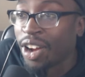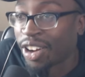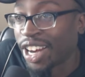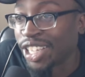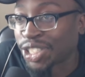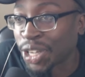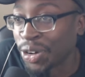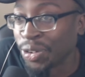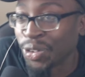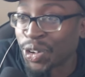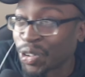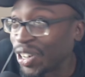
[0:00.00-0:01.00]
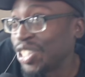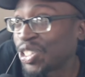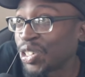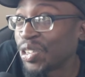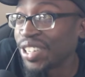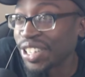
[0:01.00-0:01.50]
All right, so
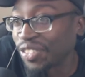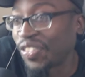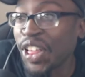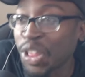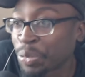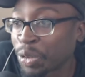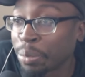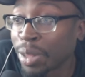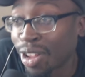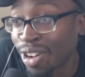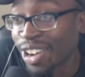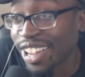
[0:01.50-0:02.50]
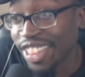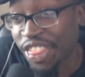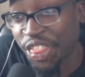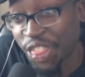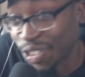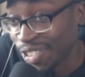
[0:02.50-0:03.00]
Creature developer blog
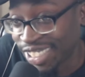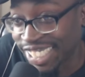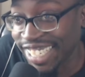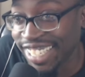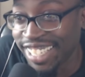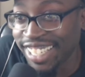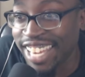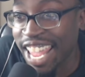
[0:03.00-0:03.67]
13.